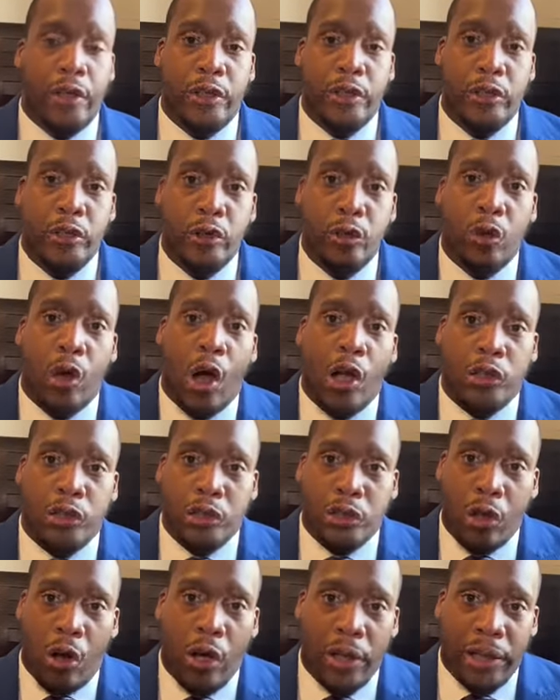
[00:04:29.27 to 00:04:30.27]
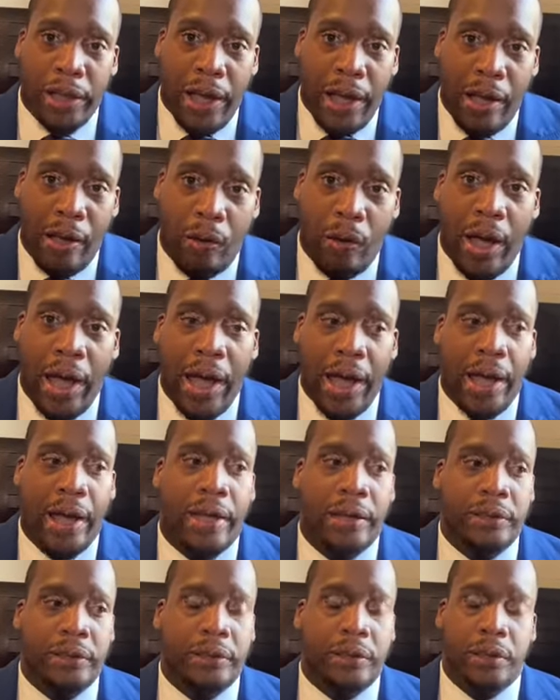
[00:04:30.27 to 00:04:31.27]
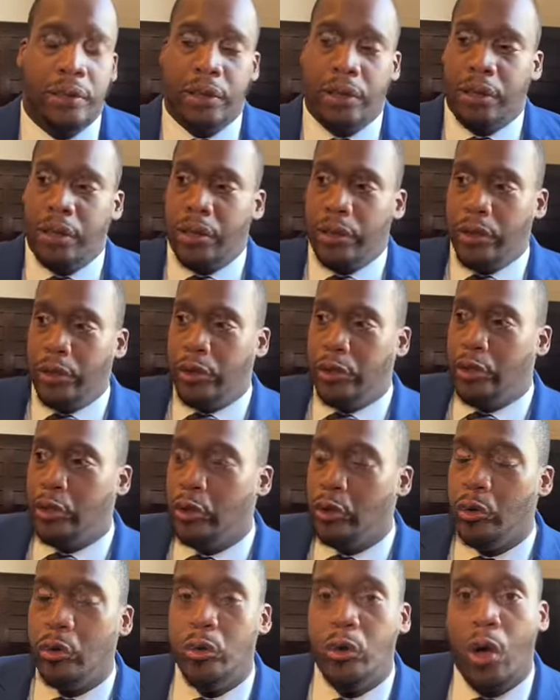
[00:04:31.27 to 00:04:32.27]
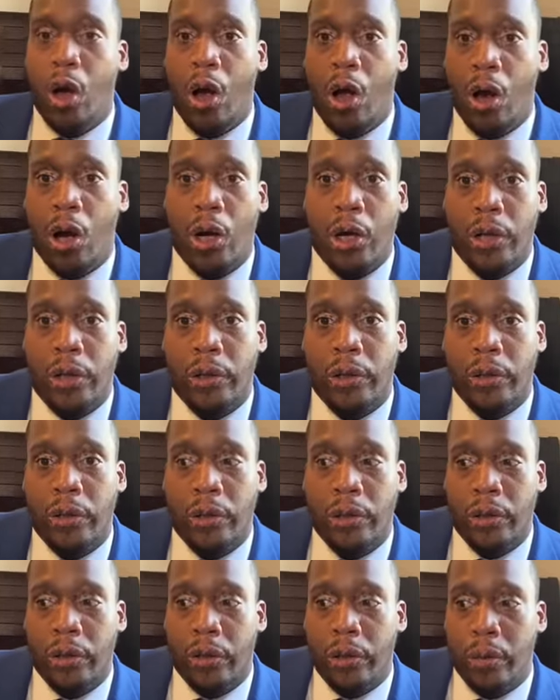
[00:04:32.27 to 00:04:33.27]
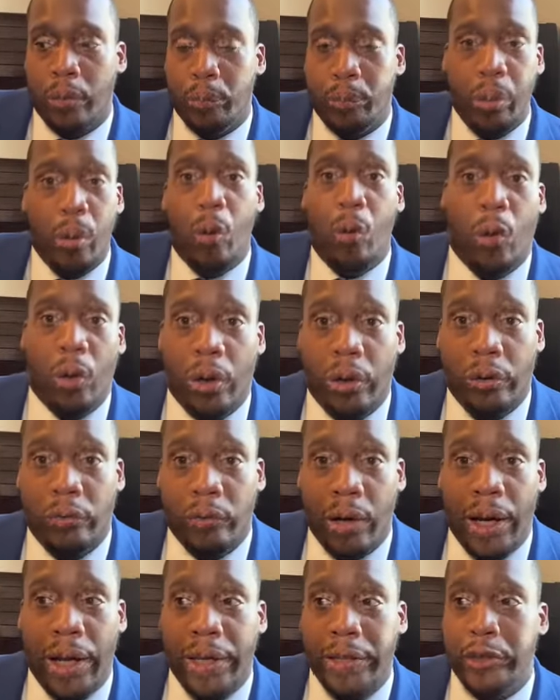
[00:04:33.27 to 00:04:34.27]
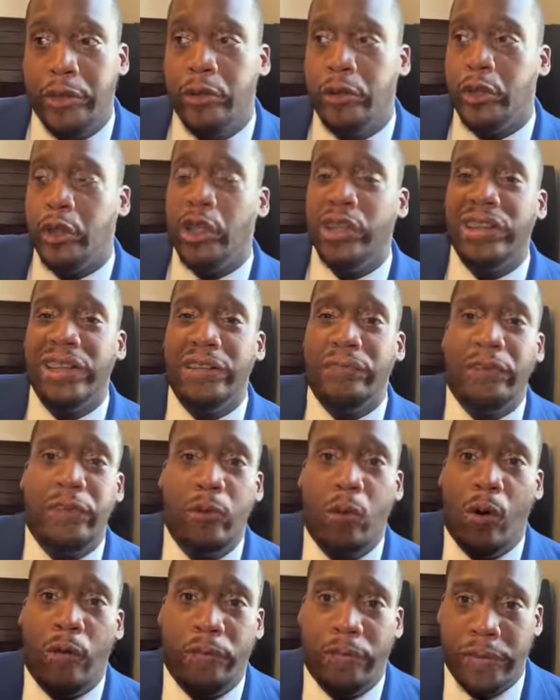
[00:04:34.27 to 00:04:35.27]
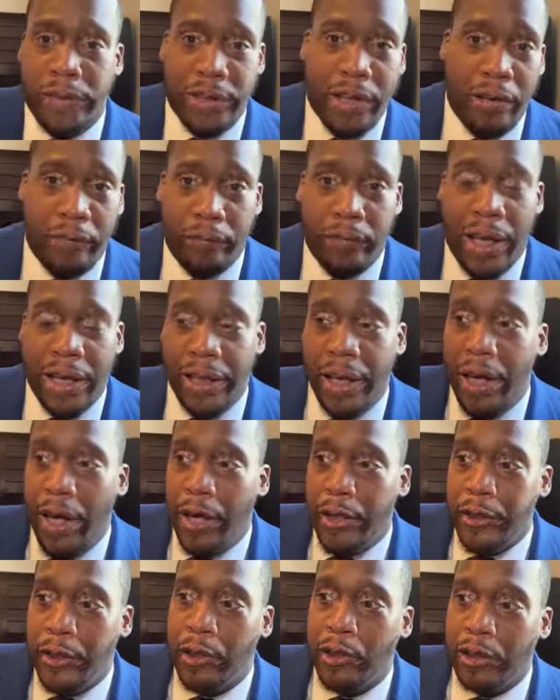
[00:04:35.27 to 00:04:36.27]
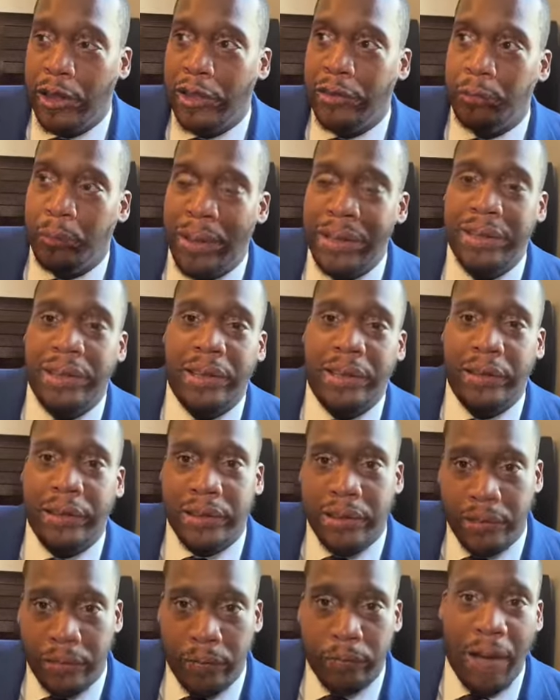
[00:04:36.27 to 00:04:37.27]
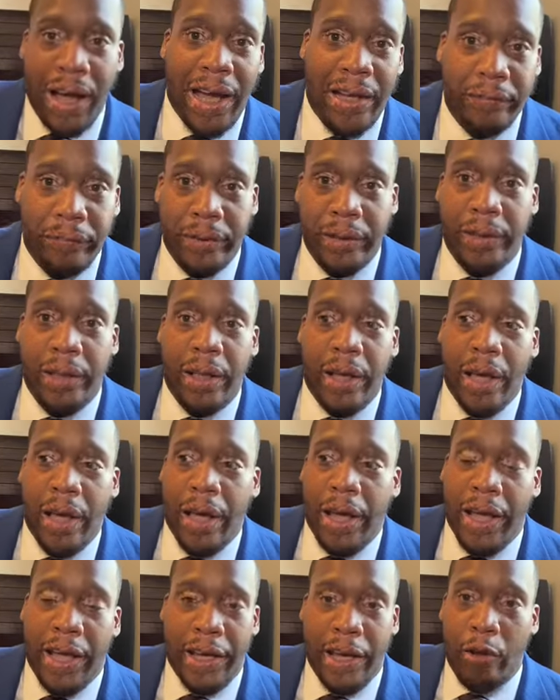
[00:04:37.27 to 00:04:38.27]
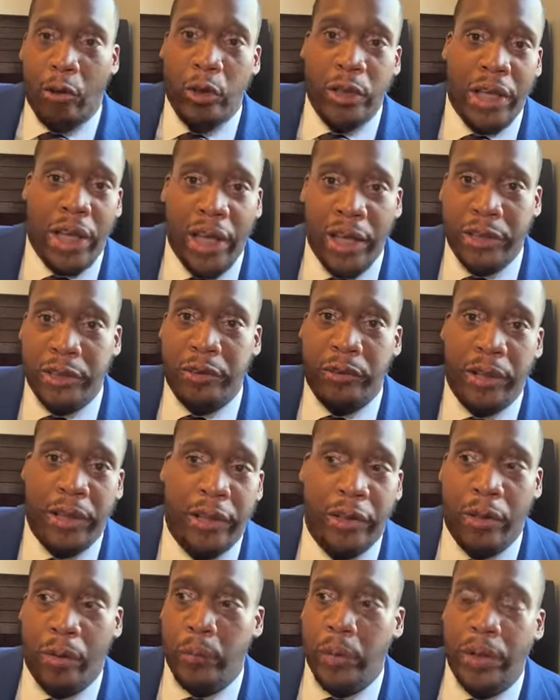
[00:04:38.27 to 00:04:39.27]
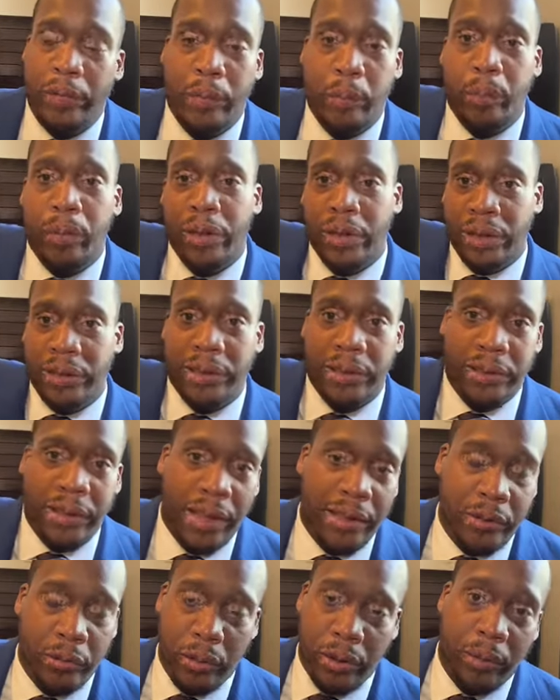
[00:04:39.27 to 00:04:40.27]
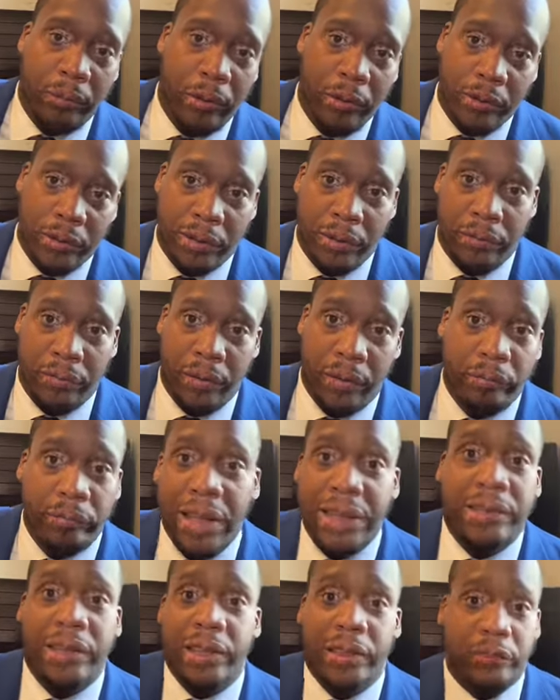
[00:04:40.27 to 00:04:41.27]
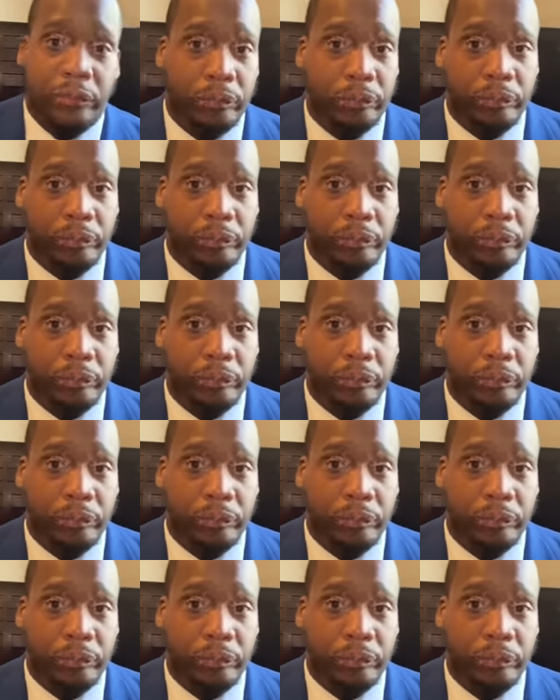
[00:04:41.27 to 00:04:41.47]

You are starting out as you are poor, right? You're living off of you're basically surviving, and all your extra income you even put into debts or your emergency fund. That's it.